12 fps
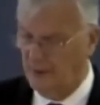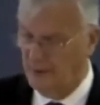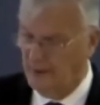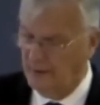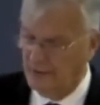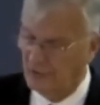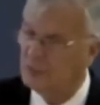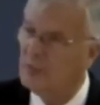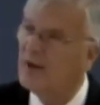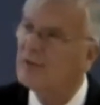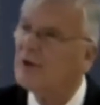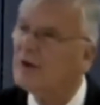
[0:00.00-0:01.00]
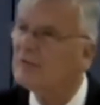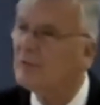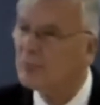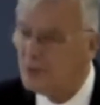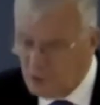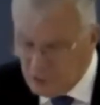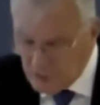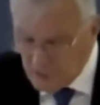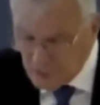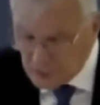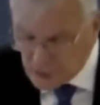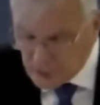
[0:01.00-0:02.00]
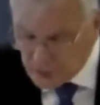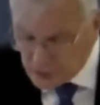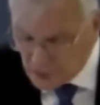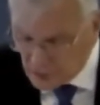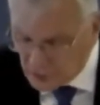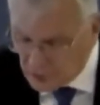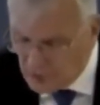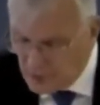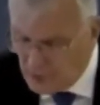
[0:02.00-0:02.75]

this method of approaching the scriptures, which